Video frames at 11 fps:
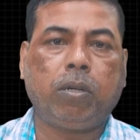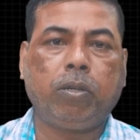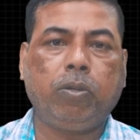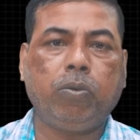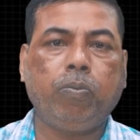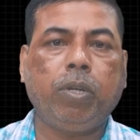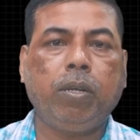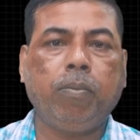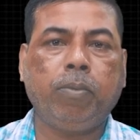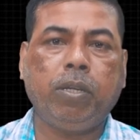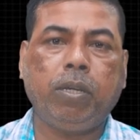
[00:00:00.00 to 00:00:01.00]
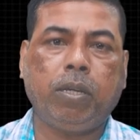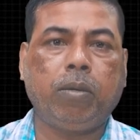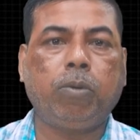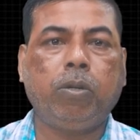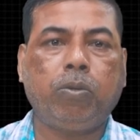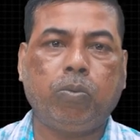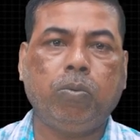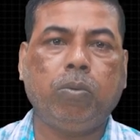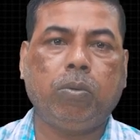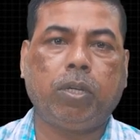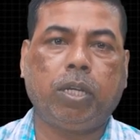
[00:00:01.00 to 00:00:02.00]
you will be able
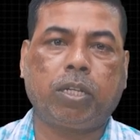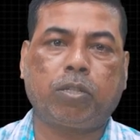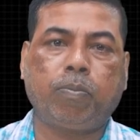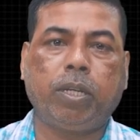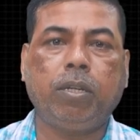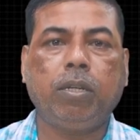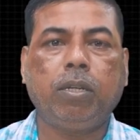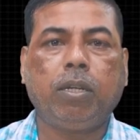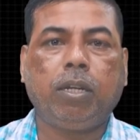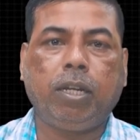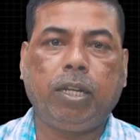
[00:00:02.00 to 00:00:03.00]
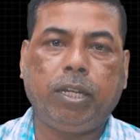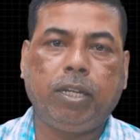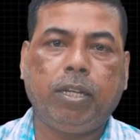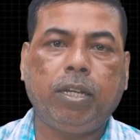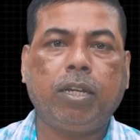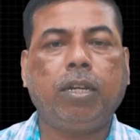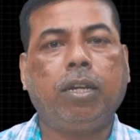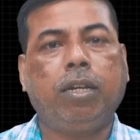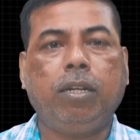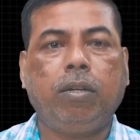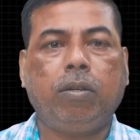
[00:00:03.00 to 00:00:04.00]
to explain linear
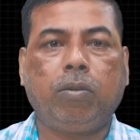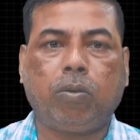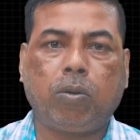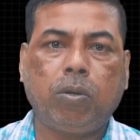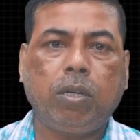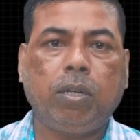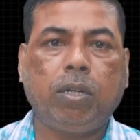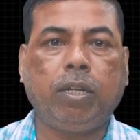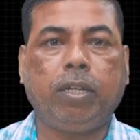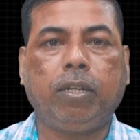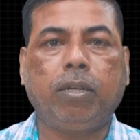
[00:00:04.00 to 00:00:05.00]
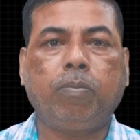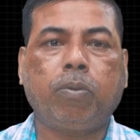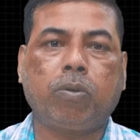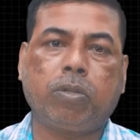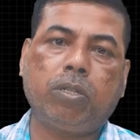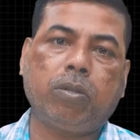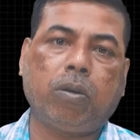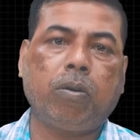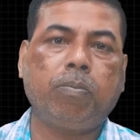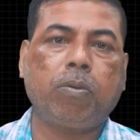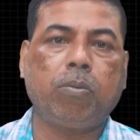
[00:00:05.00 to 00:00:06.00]
and non-linear process
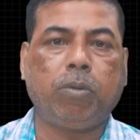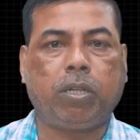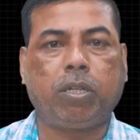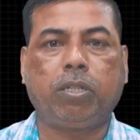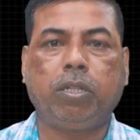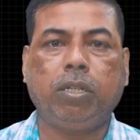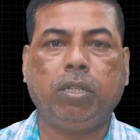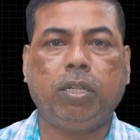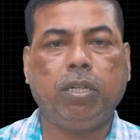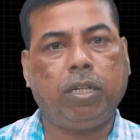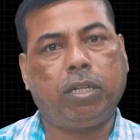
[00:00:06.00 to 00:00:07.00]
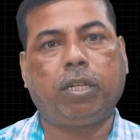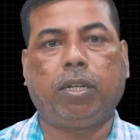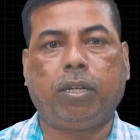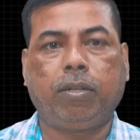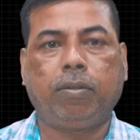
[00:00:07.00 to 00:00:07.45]
of communication in detail.